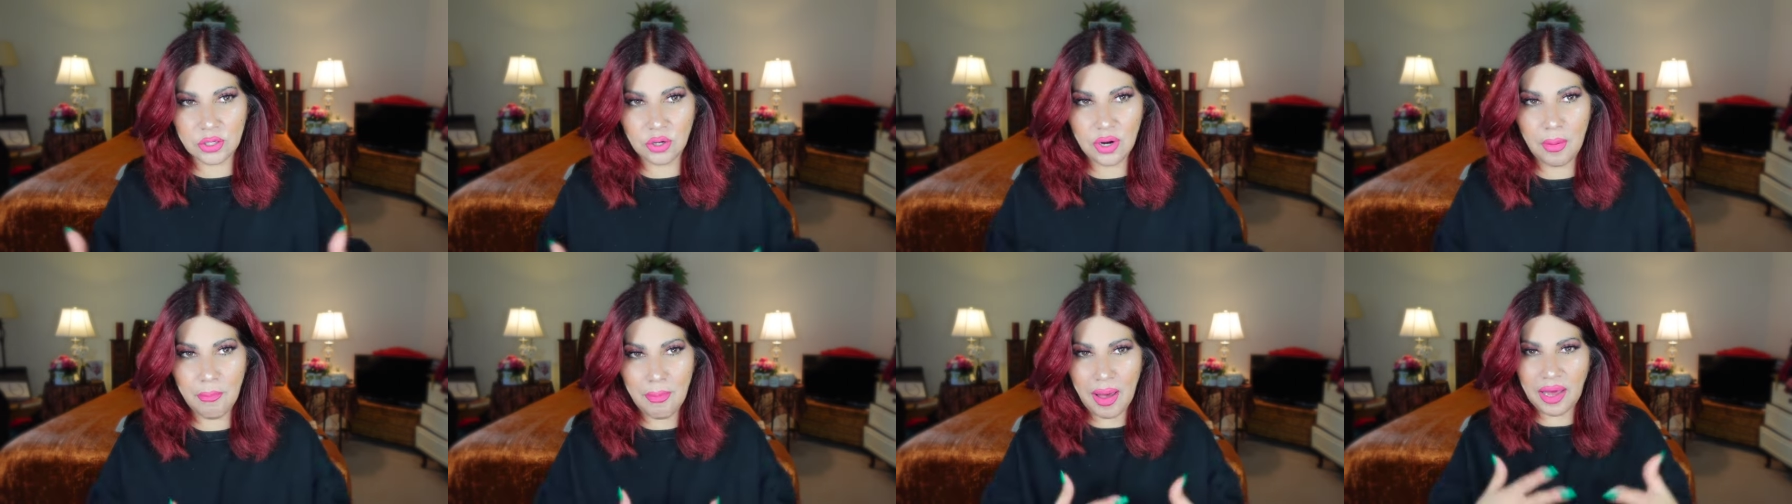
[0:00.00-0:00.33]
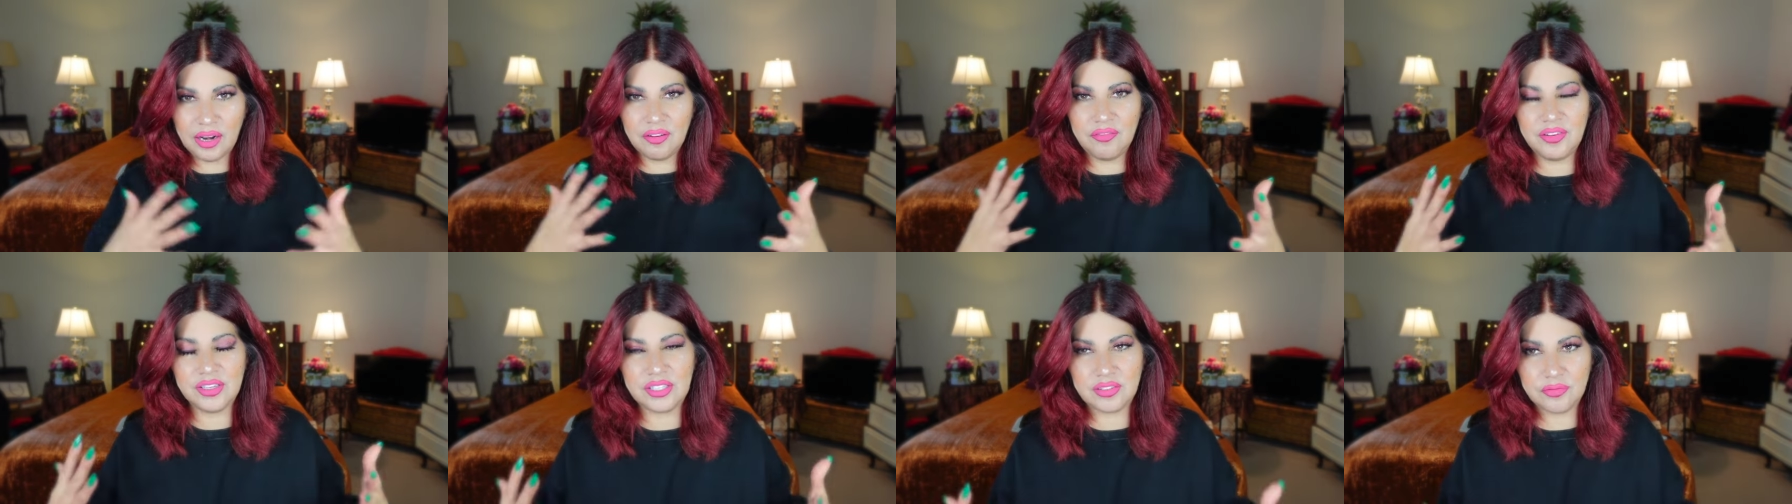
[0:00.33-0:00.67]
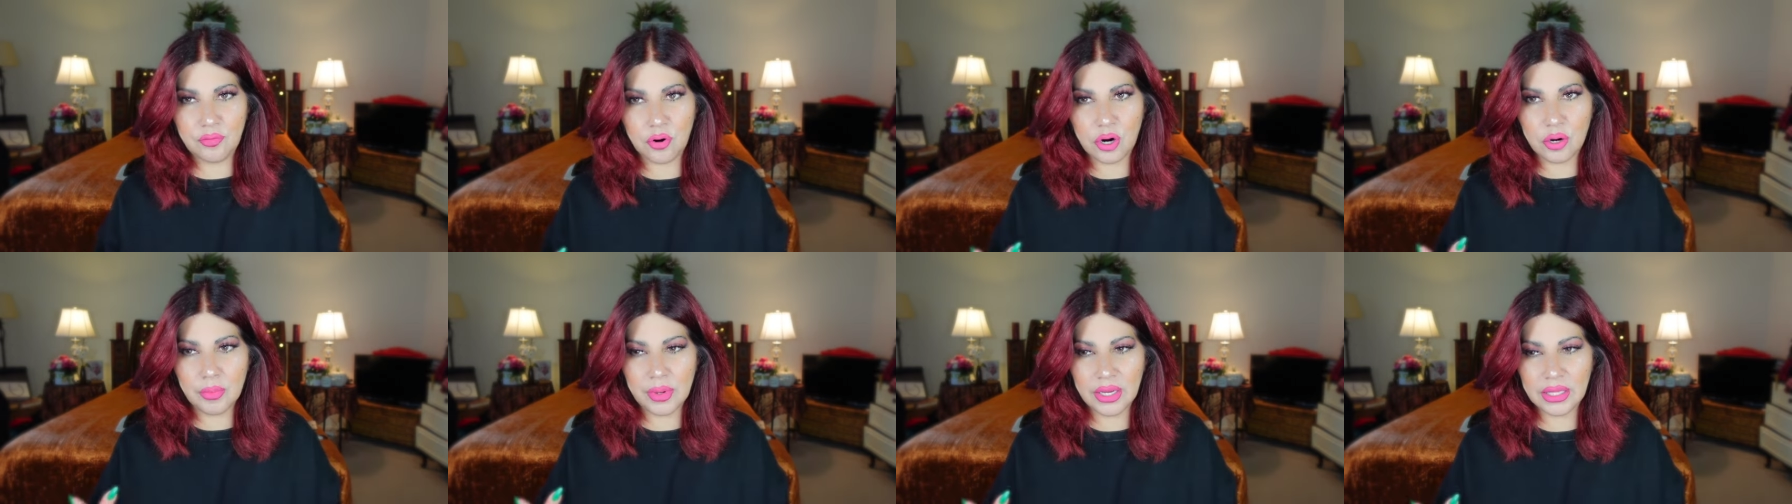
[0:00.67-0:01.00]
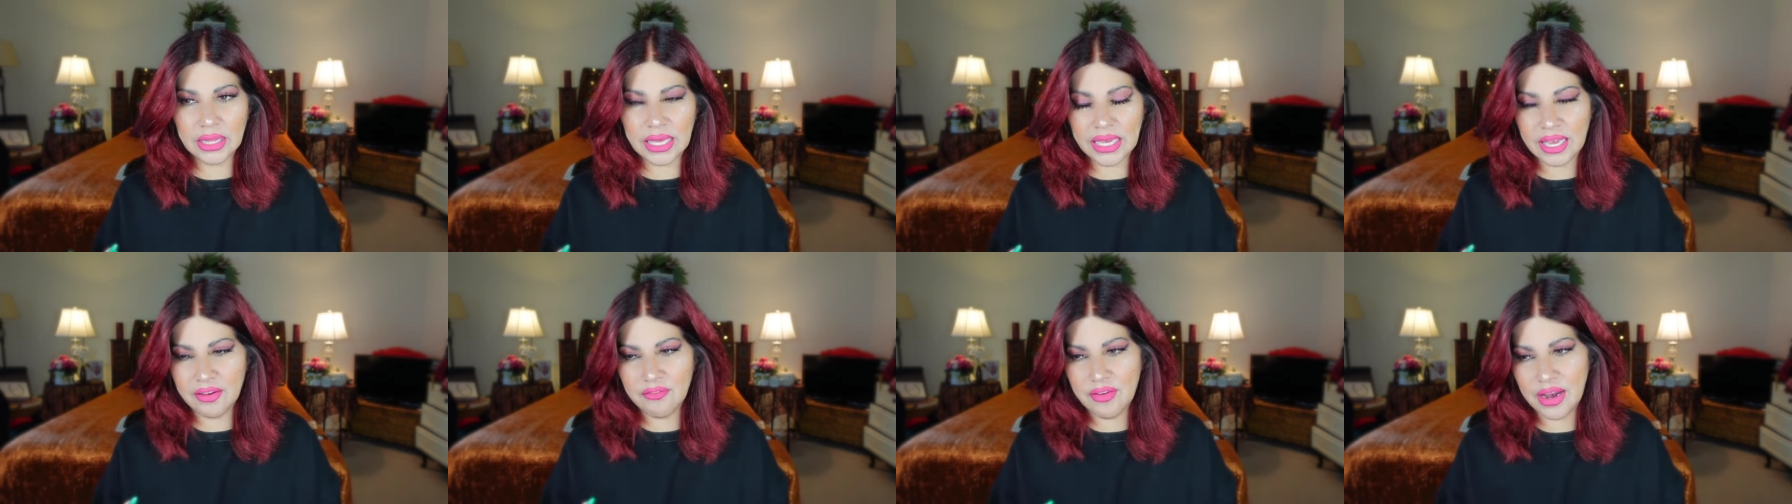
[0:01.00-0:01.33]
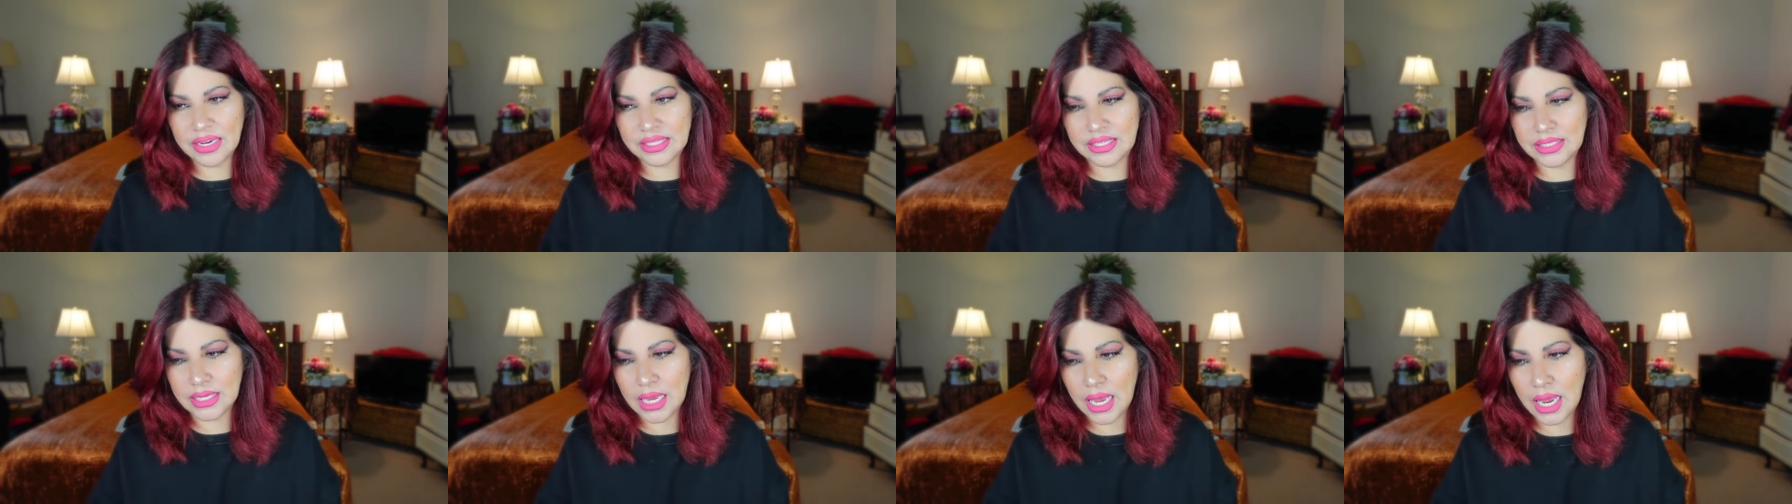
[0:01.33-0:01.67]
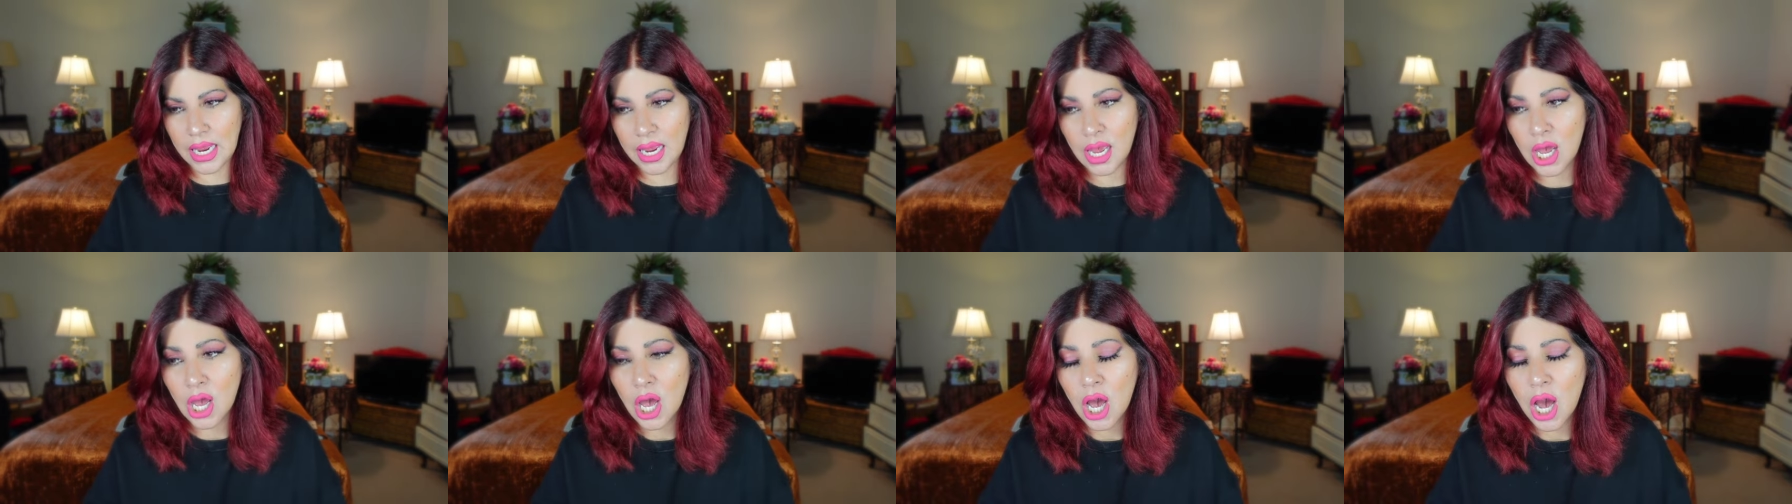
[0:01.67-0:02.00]
gonna manifest for me like if i
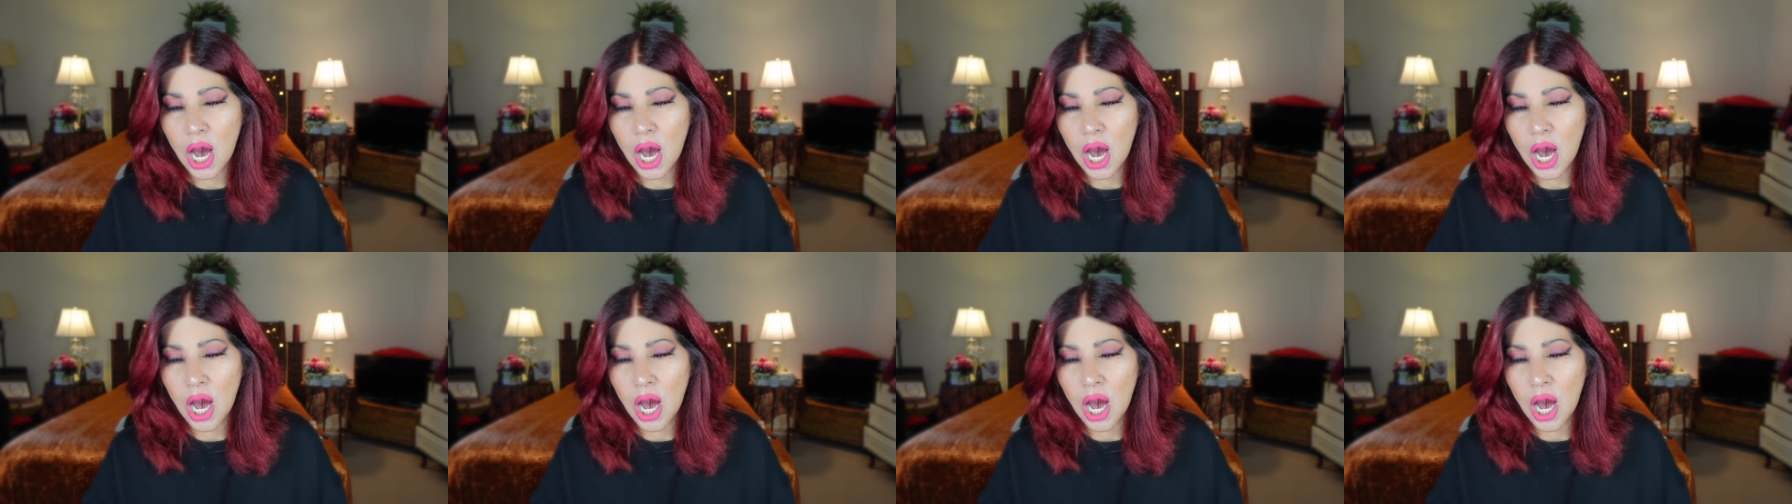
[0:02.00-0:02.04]
say